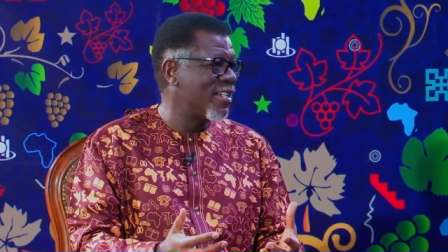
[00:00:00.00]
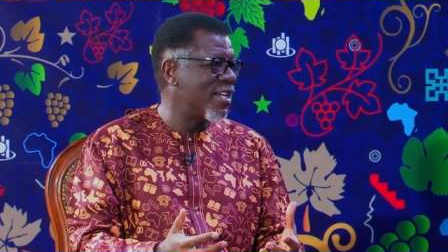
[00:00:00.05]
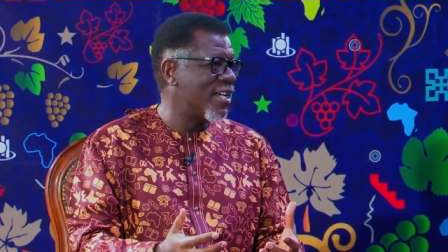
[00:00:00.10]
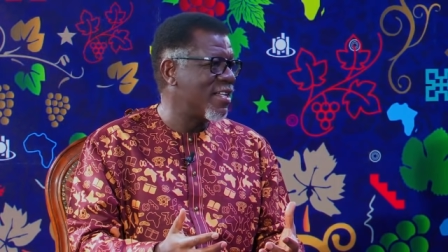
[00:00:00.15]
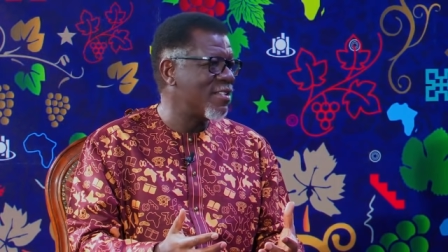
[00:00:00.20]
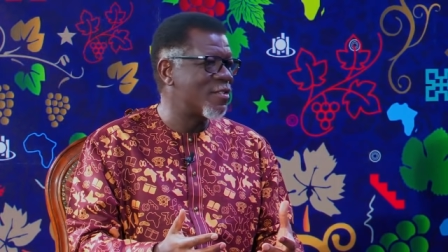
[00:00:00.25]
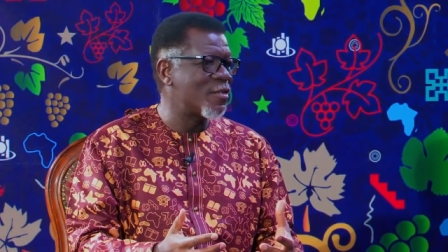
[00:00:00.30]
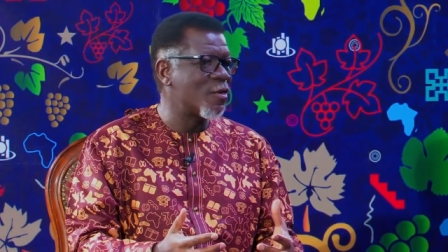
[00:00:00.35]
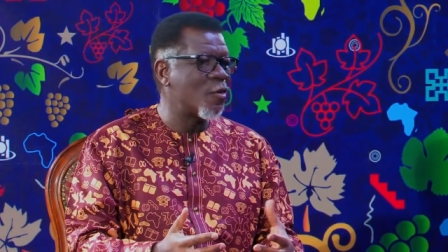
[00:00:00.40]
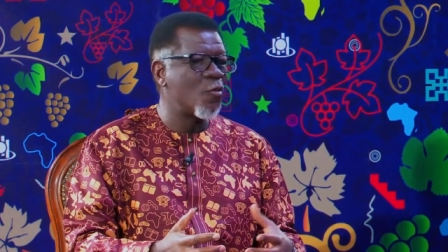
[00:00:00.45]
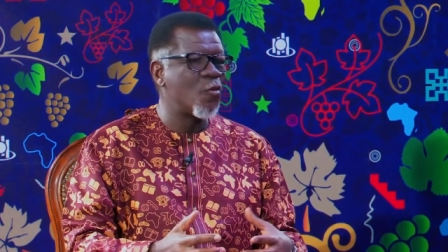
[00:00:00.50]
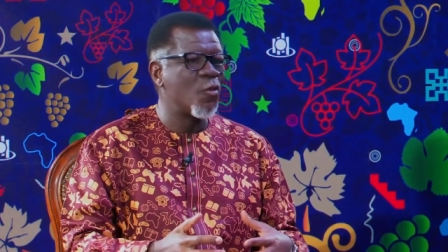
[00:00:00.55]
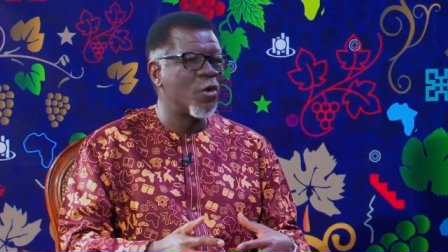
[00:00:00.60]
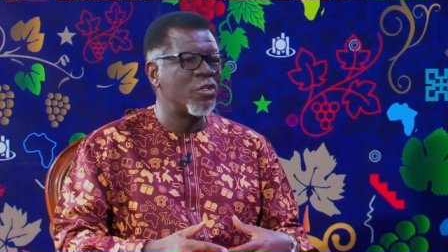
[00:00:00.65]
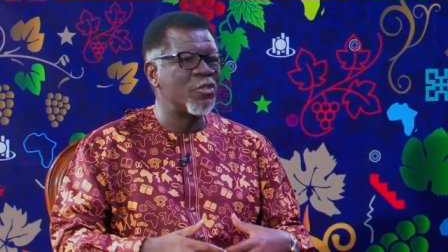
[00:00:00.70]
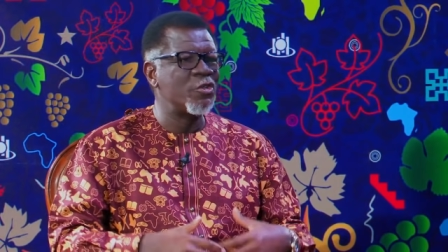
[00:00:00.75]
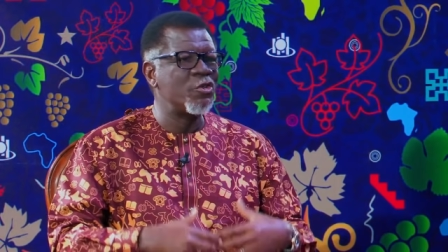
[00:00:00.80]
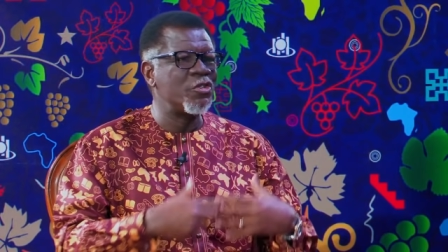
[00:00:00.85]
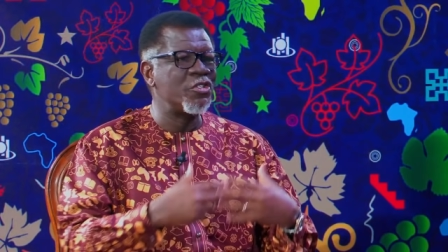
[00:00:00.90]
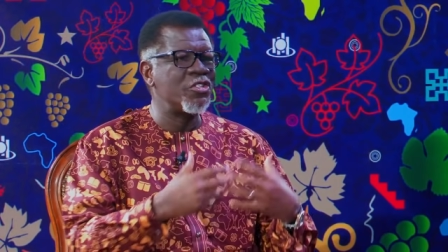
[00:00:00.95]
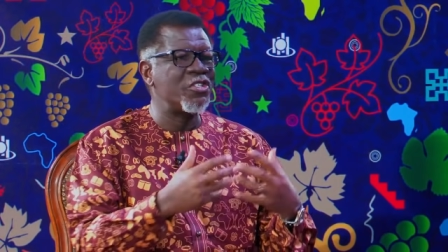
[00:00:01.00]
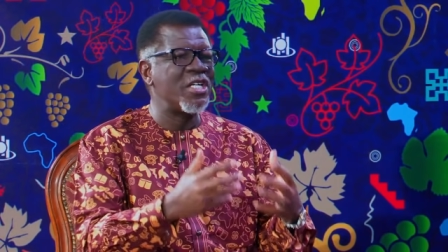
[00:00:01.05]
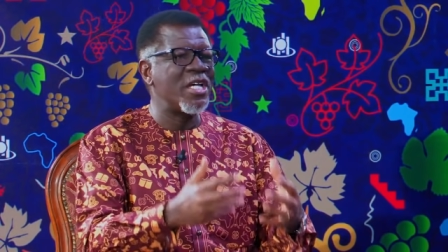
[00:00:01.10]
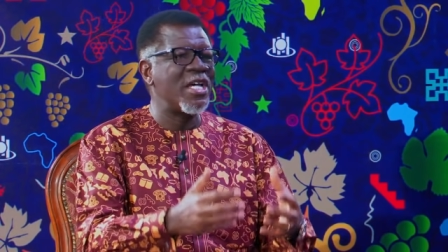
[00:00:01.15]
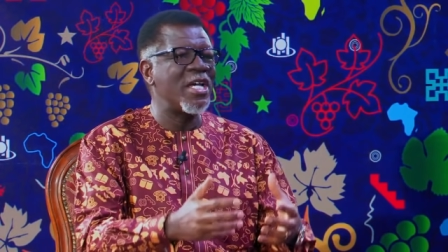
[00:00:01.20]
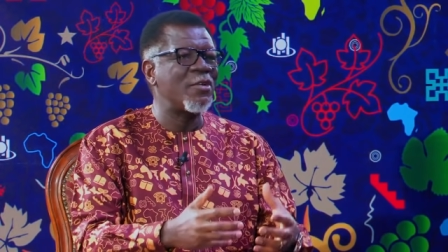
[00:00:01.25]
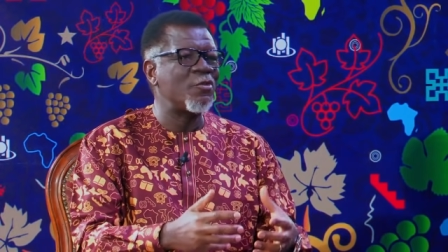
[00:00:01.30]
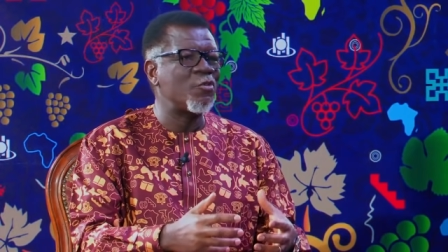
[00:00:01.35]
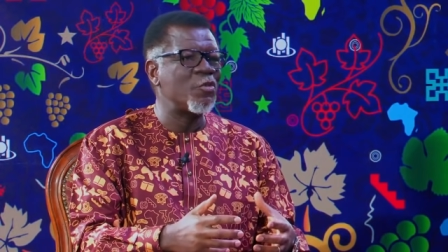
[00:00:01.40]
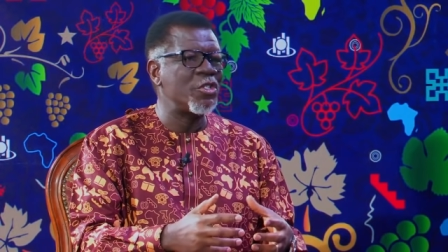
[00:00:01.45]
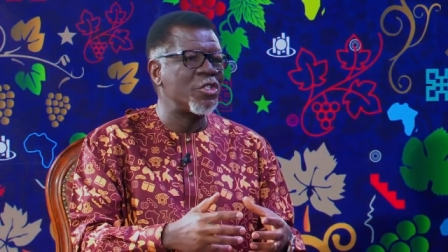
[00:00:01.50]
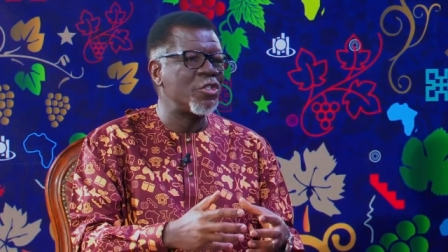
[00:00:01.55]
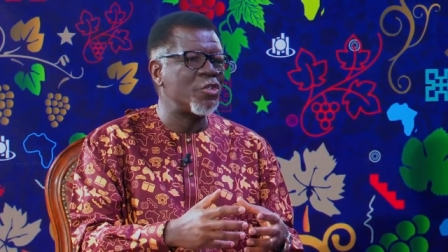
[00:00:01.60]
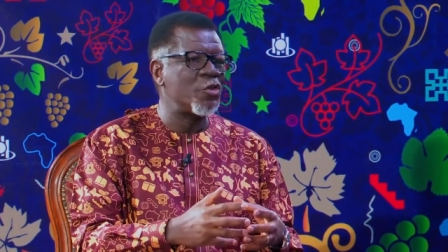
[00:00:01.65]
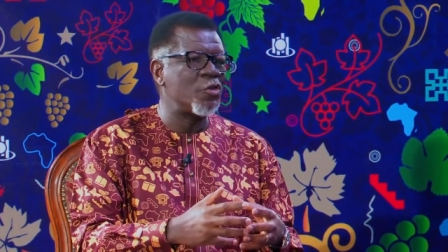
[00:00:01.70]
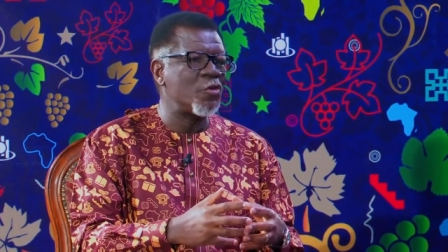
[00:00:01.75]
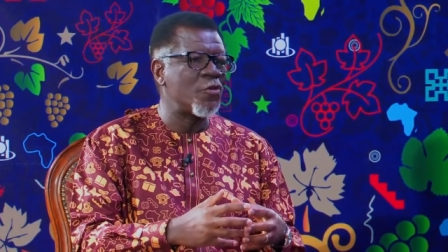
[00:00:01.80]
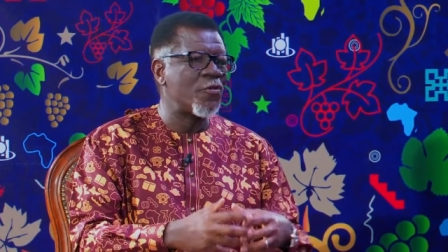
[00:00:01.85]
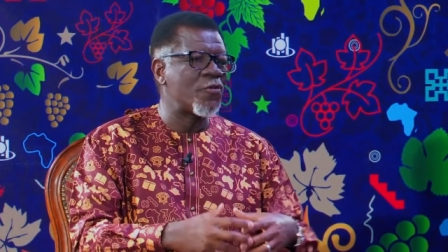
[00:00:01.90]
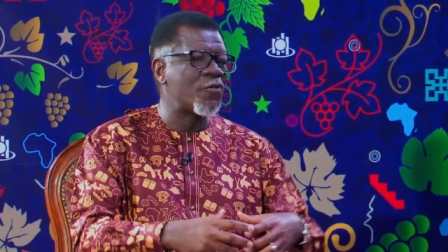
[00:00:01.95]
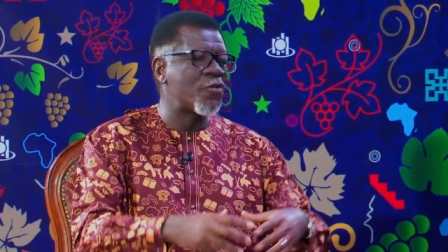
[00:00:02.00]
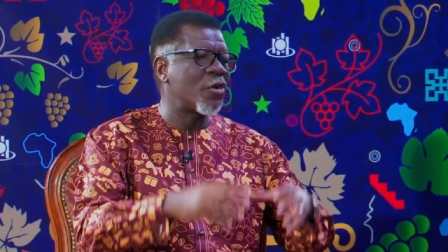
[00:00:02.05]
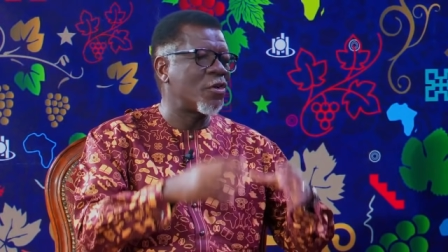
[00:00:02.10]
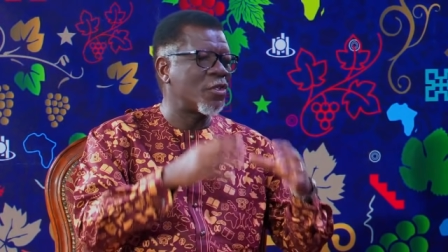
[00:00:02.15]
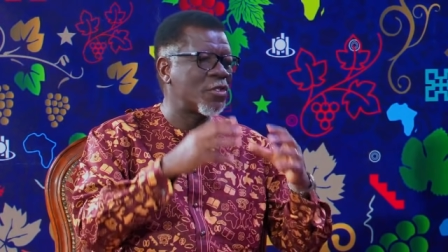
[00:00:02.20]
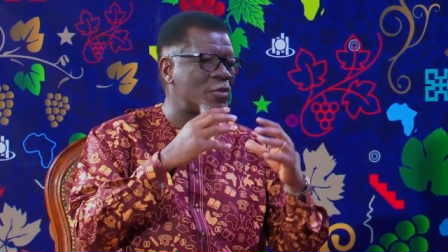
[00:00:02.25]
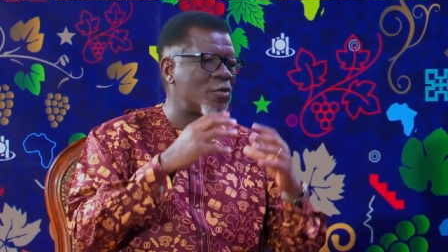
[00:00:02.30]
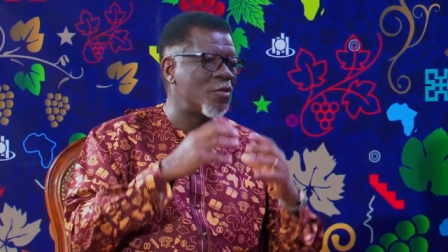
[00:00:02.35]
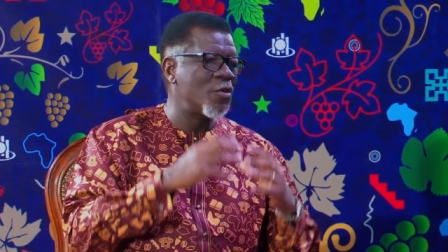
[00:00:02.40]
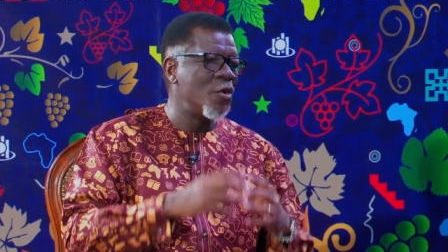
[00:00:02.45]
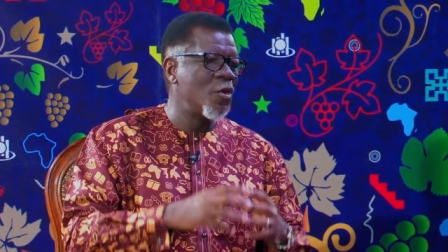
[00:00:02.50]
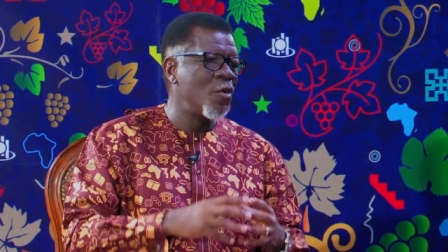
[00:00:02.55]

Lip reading: And so what you shared, which you thought